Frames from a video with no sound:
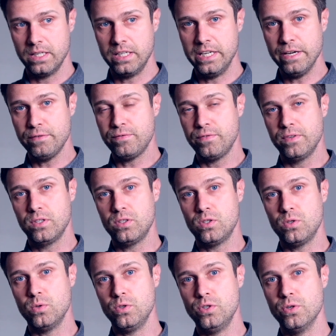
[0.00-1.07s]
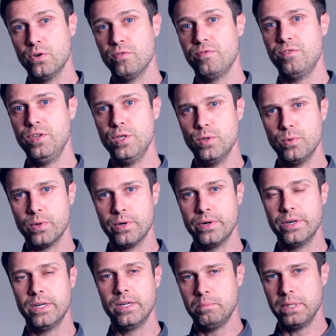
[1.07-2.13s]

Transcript: give to your viewer,